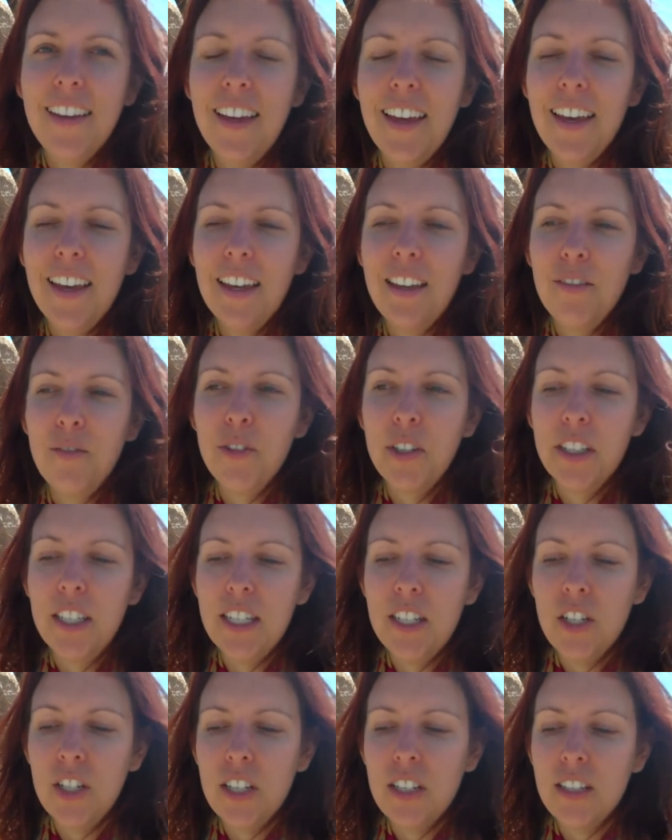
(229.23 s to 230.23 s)
And
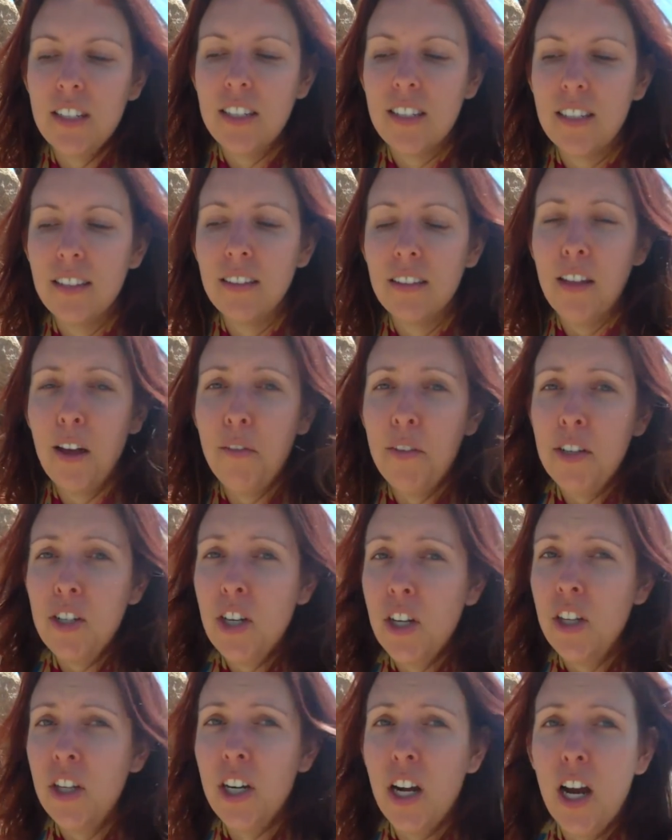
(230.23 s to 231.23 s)
really just love
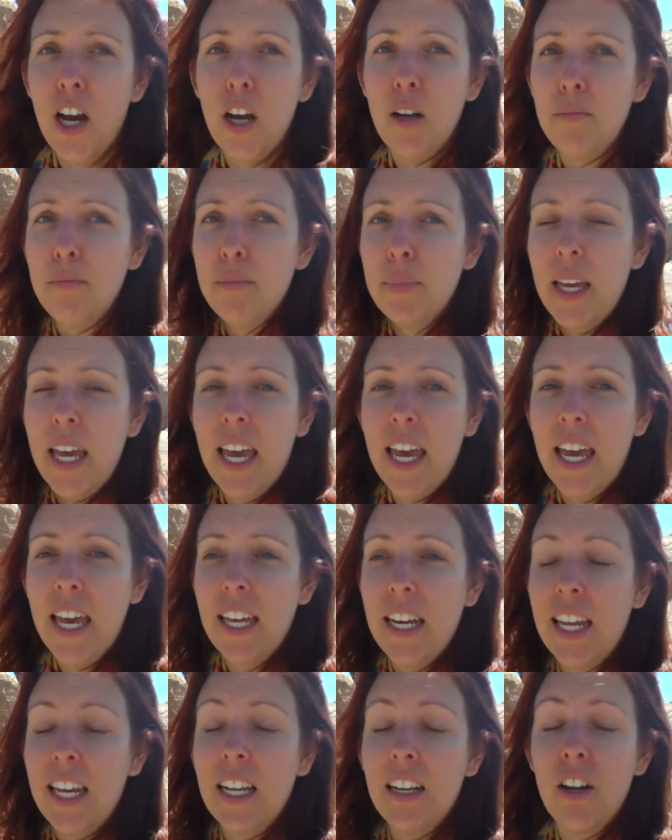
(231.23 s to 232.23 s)
each other up
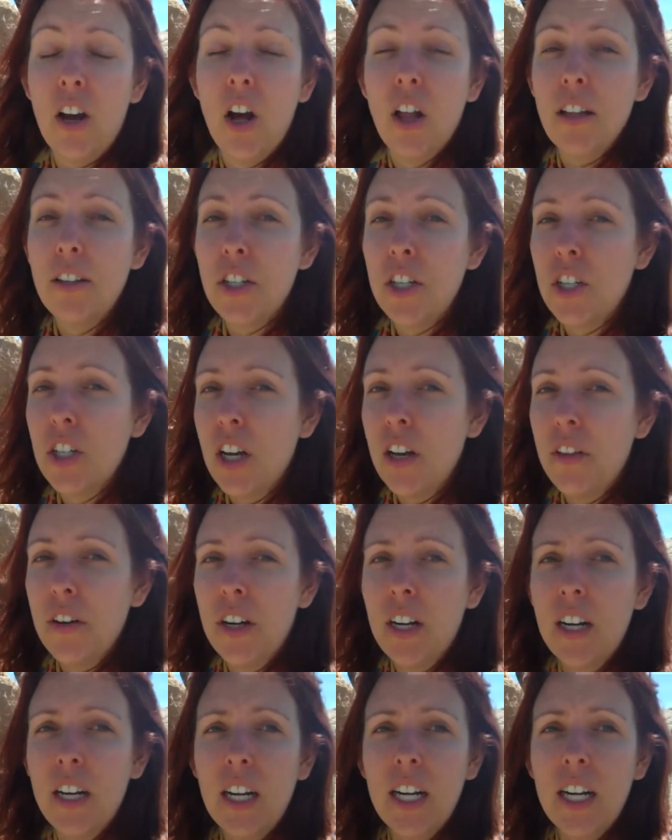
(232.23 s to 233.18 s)
and acknowledge each other